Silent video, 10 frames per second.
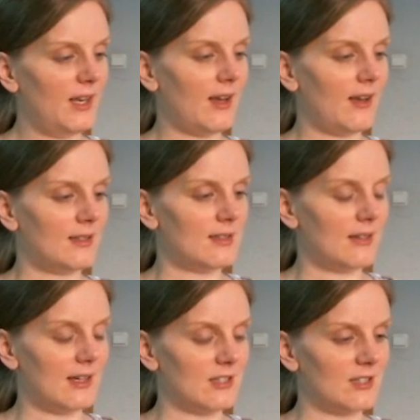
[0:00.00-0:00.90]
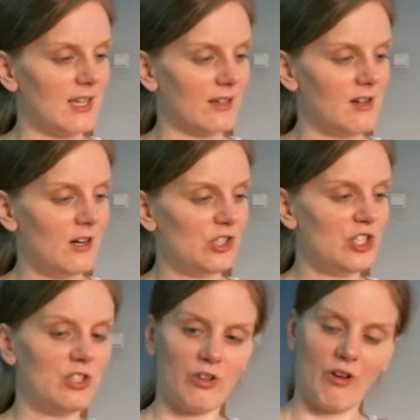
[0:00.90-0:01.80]
is as a
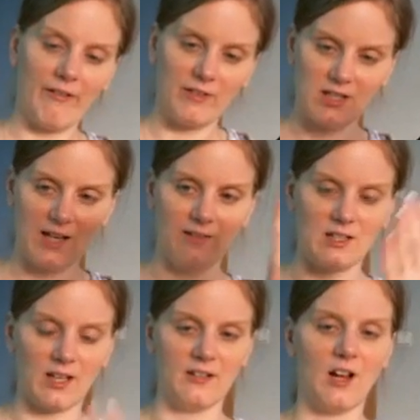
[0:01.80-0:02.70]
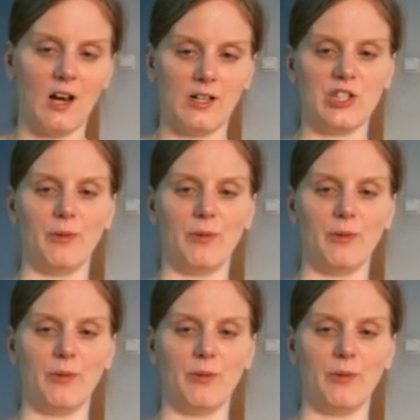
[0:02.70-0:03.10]
technology. So you have a TV technology,